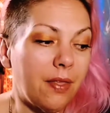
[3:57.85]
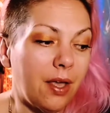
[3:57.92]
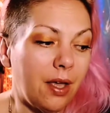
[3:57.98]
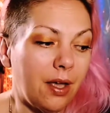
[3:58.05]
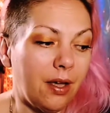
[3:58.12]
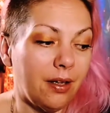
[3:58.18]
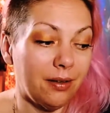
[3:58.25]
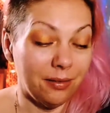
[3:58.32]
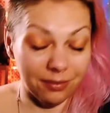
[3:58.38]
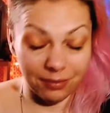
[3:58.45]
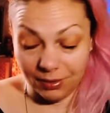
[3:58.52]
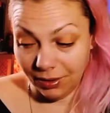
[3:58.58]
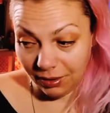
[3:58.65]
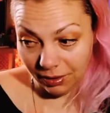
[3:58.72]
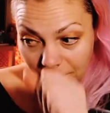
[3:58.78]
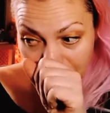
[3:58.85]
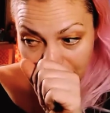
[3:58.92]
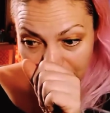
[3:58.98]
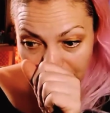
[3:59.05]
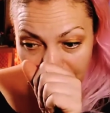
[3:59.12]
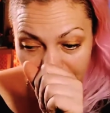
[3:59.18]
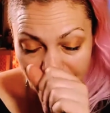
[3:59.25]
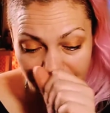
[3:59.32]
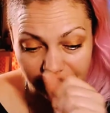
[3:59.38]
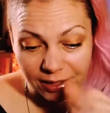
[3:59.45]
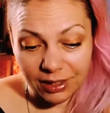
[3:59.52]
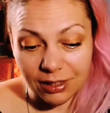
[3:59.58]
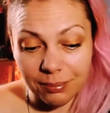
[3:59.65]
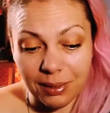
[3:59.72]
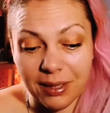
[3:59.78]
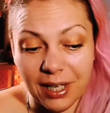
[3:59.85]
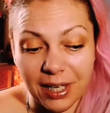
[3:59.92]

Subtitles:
then, excuse me,